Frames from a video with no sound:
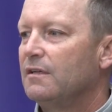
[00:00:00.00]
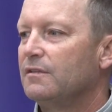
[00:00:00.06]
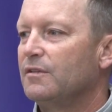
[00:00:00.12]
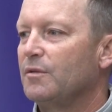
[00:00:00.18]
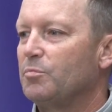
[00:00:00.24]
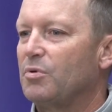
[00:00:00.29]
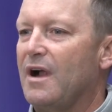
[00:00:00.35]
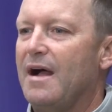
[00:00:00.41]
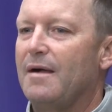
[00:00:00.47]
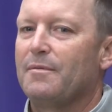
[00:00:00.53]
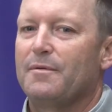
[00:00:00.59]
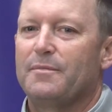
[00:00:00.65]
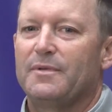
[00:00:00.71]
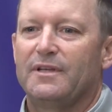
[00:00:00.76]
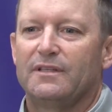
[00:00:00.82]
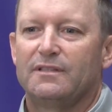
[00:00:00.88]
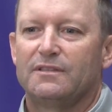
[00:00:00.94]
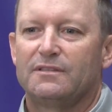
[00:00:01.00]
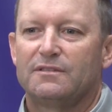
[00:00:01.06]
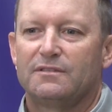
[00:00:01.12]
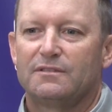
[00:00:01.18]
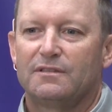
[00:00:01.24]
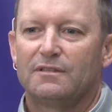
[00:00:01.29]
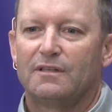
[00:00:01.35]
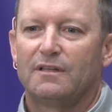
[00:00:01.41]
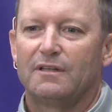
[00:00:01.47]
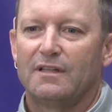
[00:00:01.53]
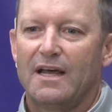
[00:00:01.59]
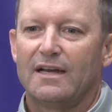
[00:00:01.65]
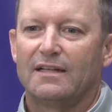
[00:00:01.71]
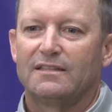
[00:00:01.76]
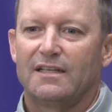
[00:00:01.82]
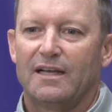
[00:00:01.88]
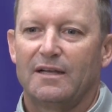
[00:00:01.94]
The problem is a
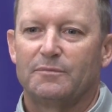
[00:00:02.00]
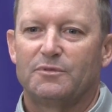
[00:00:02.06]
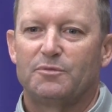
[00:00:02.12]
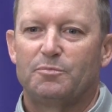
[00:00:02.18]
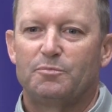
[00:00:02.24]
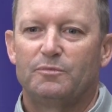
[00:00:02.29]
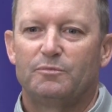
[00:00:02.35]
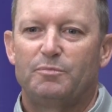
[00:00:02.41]
lot of times